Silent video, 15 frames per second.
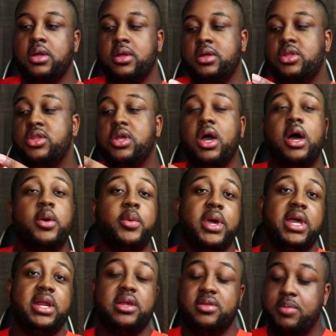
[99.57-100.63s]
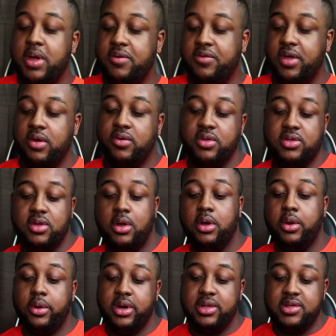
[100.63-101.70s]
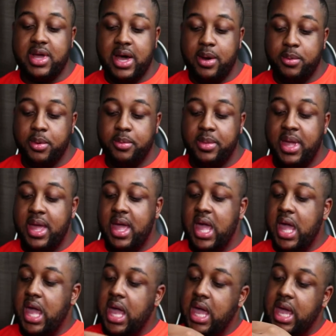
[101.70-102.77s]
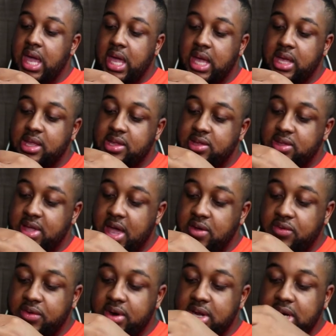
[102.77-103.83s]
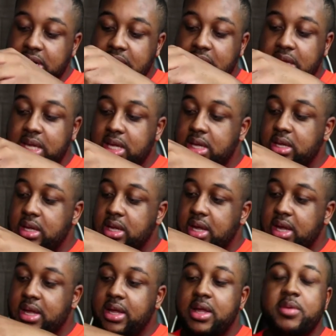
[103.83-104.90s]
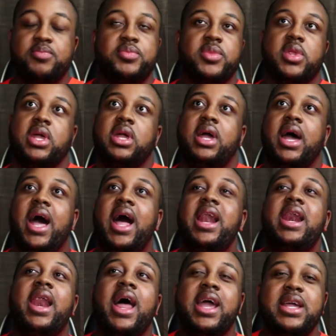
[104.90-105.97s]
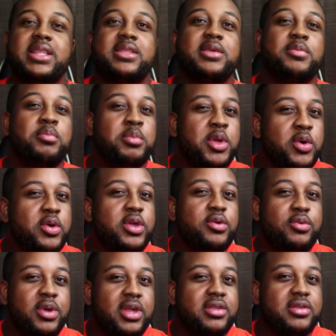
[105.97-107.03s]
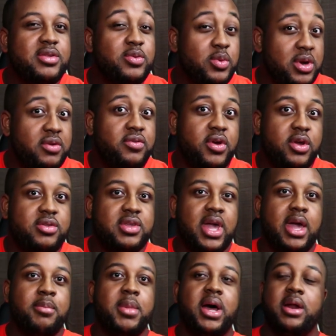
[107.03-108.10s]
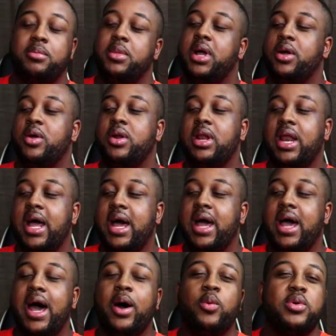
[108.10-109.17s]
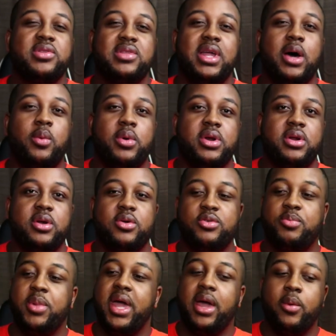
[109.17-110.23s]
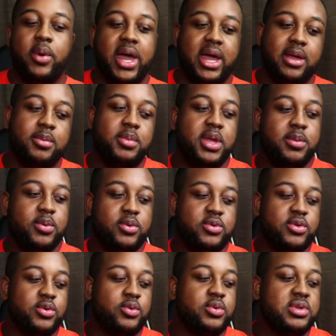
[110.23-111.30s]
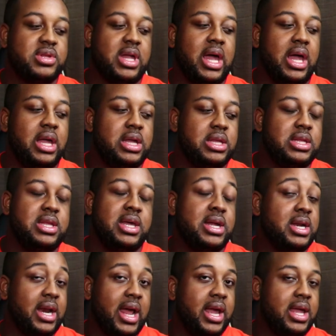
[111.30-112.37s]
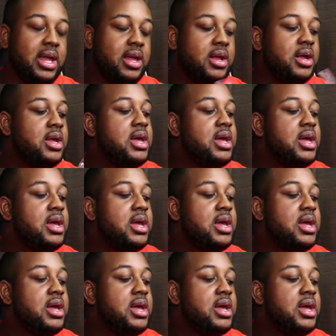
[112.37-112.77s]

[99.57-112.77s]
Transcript: John Wayne is my favorite song on this album, and definitely I liked Million Reasons when it first came out. I'm not gonna lie, I was not one of those bandwagon peoples who was like didn't like it.